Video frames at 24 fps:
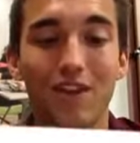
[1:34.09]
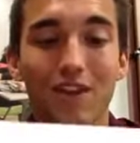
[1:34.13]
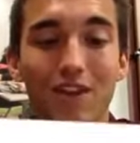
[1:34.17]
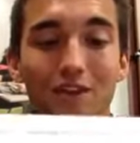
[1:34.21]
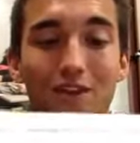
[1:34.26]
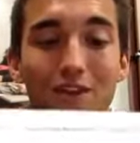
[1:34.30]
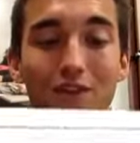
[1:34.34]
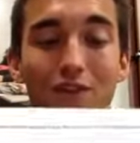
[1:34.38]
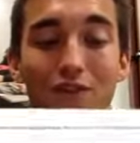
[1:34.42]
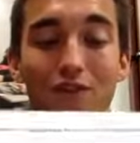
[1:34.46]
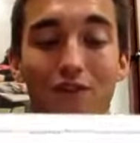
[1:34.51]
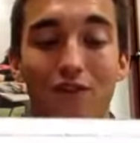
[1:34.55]

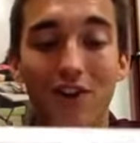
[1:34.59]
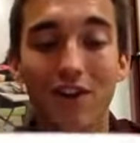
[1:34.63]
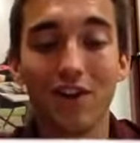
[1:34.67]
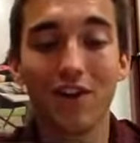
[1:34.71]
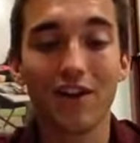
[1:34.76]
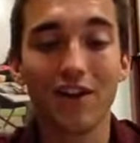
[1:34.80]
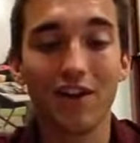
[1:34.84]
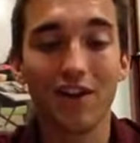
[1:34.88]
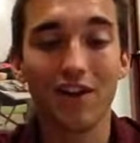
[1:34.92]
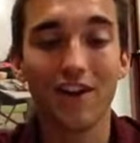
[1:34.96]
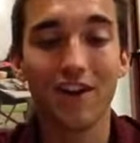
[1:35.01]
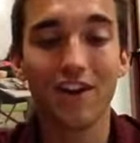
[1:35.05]
If you've done
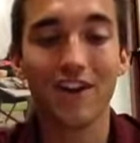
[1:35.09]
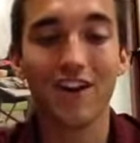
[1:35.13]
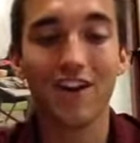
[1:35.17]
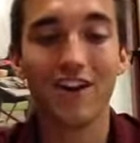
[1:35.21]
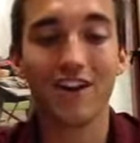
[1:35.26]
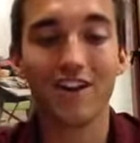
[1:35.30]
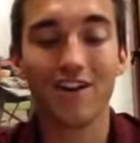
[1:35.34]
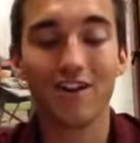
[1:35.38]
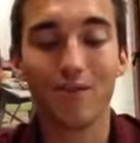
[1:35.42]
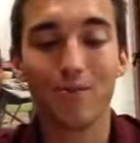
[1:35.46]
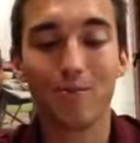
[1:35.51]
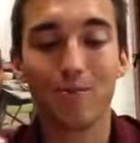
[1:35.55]
it already
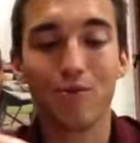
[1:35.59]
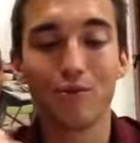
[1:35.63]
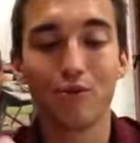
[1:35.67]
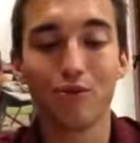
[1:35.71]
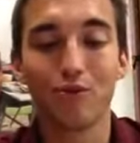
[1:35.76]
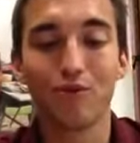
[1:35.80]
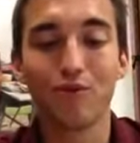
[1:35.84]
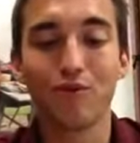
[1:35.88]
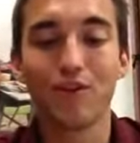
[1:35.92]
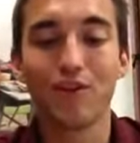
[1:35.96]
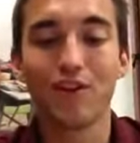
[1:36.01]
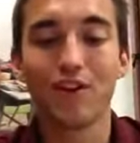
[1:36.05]
and are
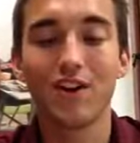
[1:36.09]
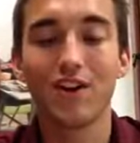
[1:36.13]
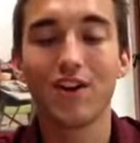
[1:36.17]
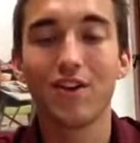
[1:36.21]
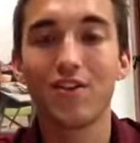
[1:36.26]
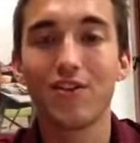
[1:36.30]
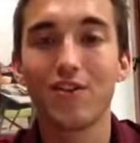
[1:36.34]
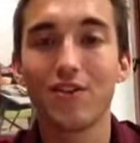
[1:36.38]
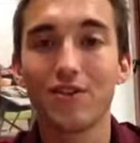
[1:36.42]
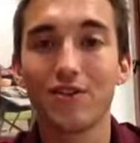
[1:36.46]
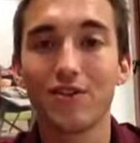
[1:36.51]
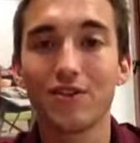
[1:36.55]
approved,
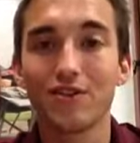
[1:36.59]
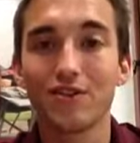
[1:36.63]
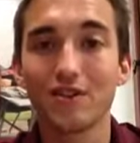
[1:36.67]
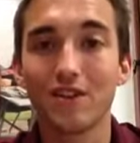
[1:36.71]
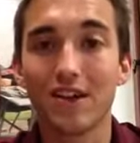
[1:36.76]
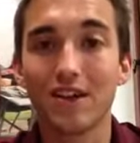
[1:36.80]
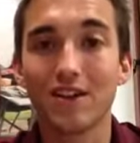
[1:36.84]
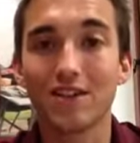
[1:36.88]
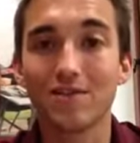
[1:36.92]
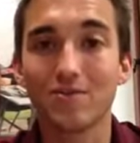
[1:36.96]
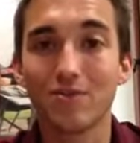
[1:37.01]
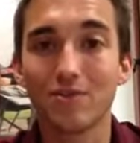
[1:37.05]
you can
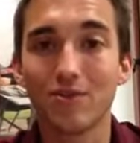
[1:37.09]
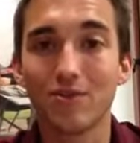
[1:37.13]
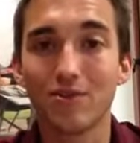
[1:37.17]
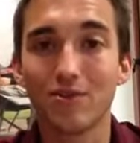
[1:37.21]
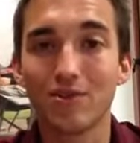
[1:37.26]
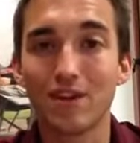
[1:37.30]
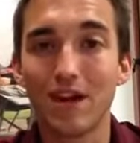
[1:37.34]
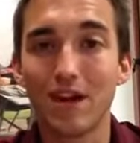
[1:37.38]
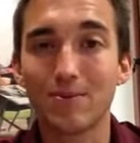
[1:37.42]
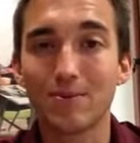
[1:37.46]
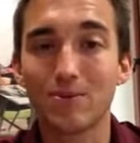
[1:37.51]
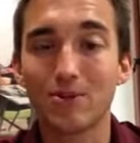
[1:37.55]
select some
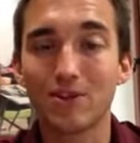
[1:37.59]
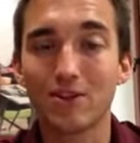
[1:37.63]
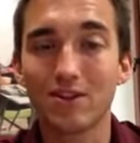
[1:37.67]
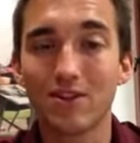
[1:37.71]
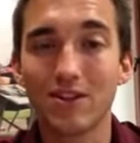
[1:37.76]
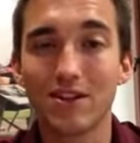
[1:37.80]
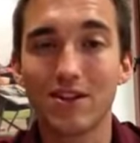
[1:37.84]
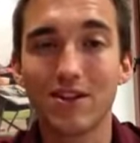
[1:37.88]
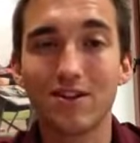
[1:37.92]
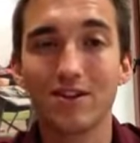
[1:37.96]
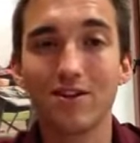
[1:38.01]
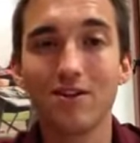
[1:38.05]
course options
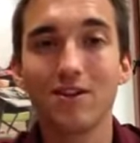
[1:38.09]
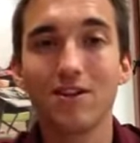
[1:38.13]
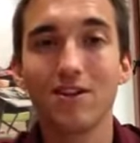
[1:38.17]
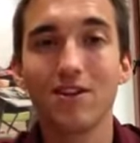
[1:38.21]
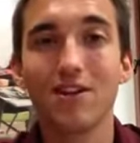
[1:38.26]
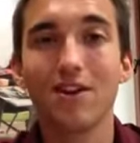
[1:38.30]
here,